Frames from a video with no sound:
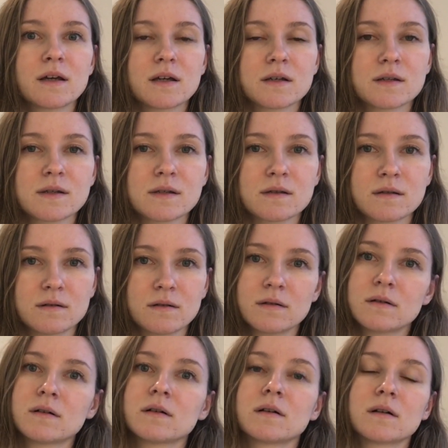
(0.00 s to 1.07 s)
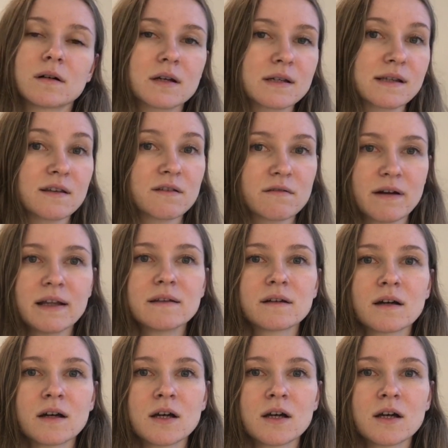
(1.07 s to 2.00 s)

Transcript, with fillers: is, uh, is a threat,